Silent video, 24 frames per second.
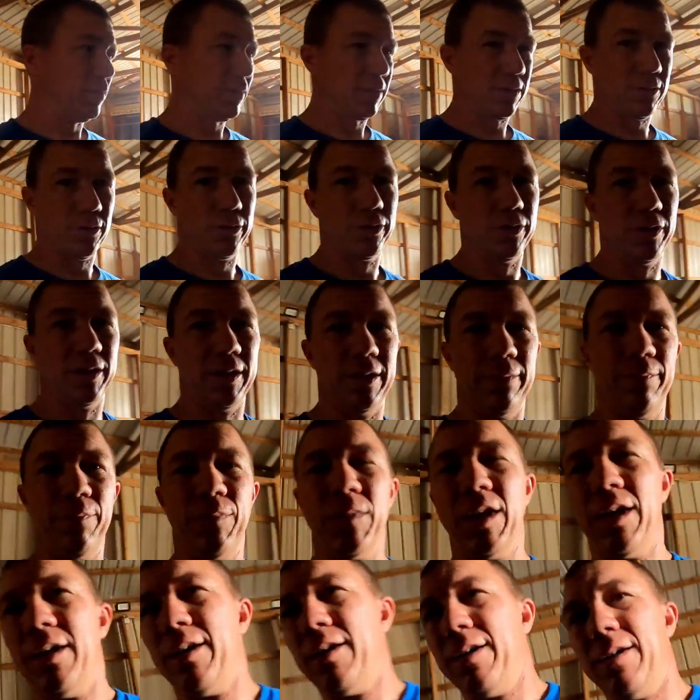it's literally
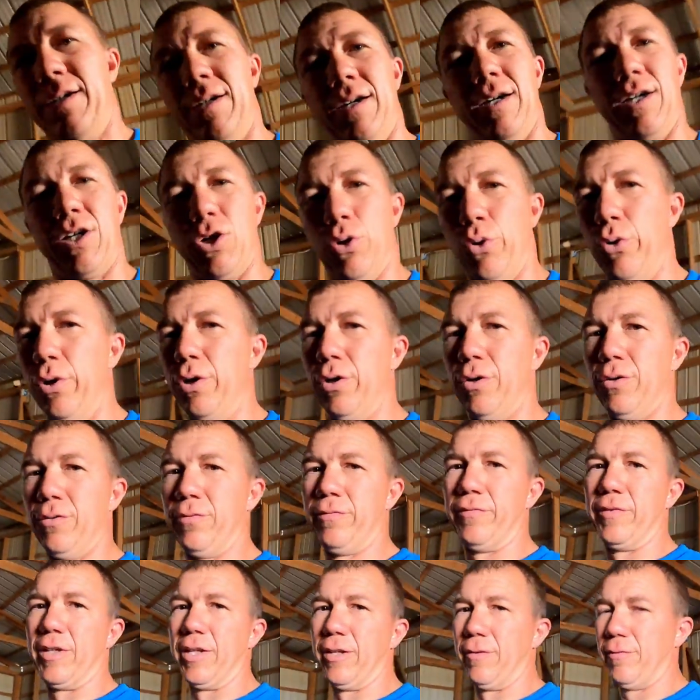a coil
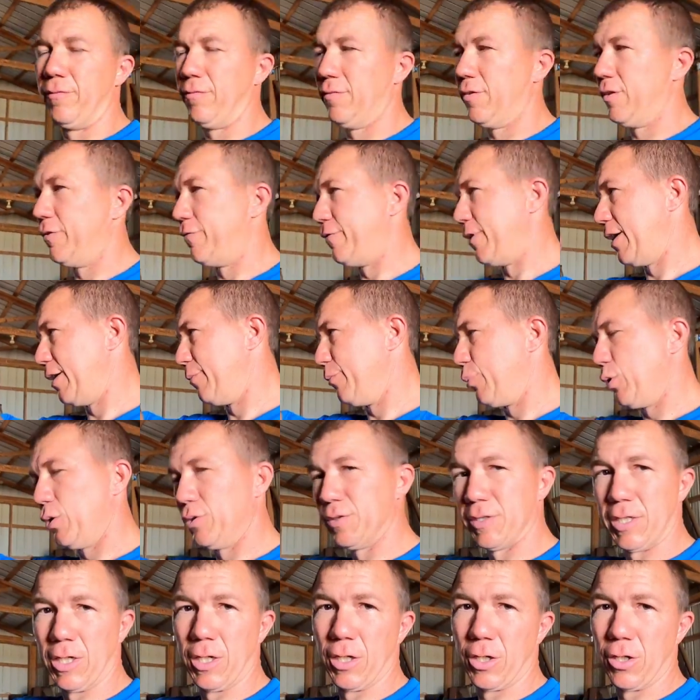that the fan
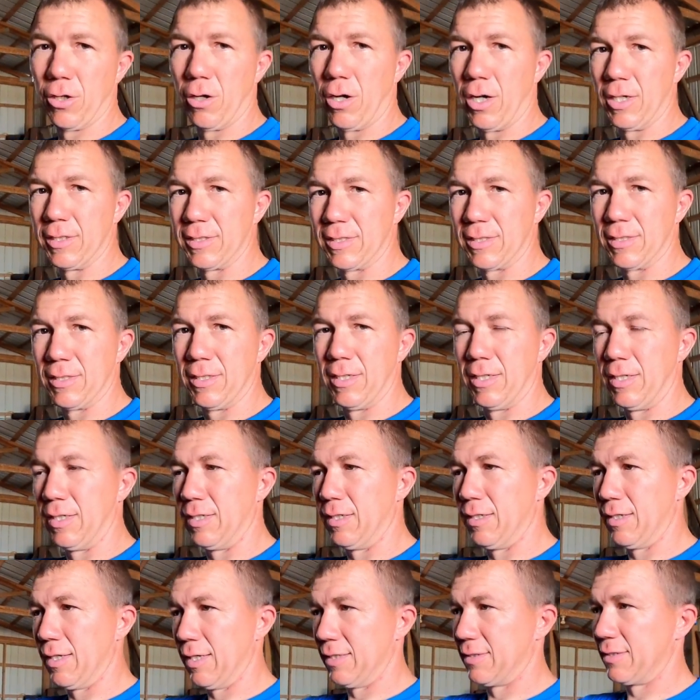pulls air across,
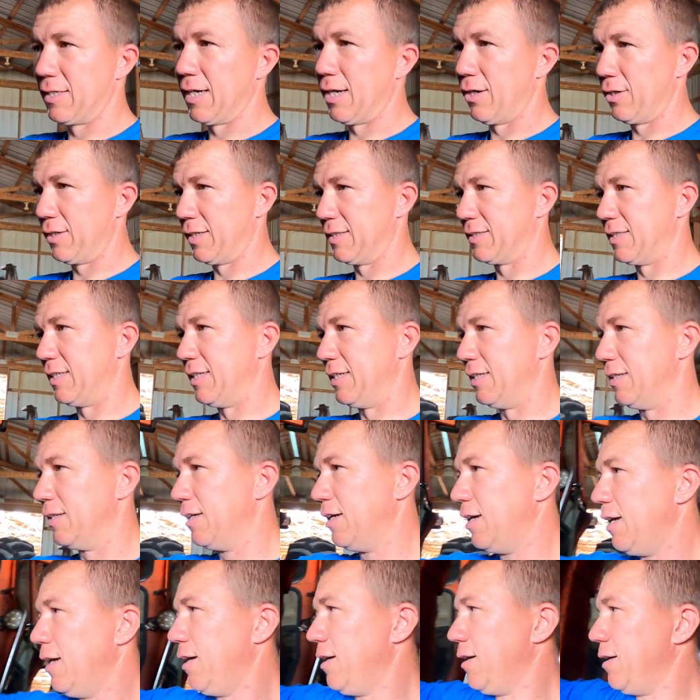and that's how it gets heat
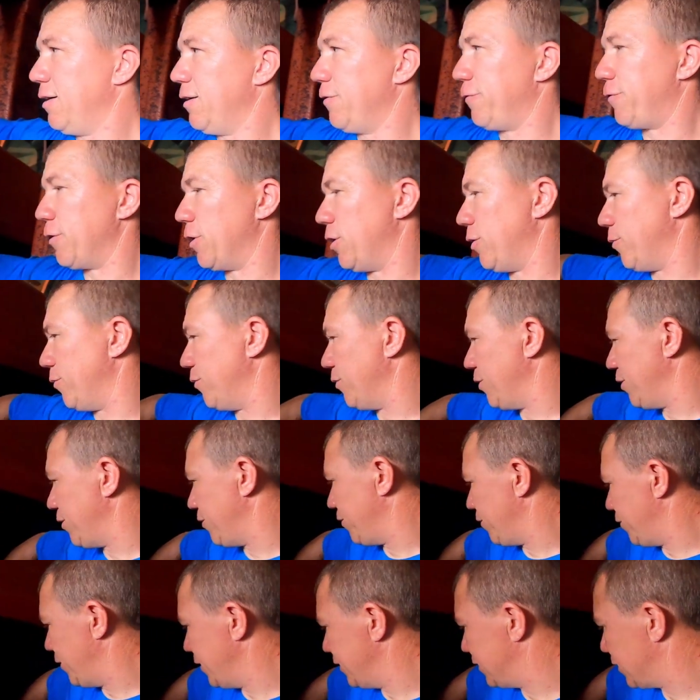
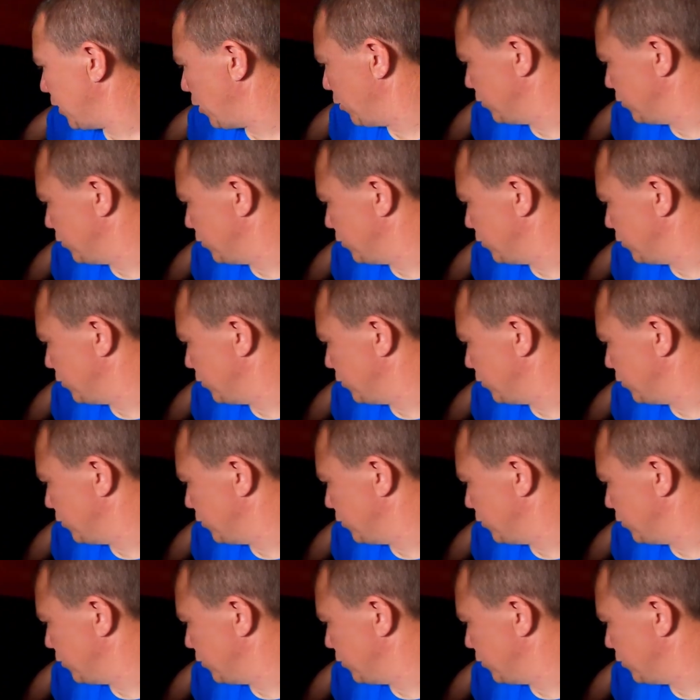from these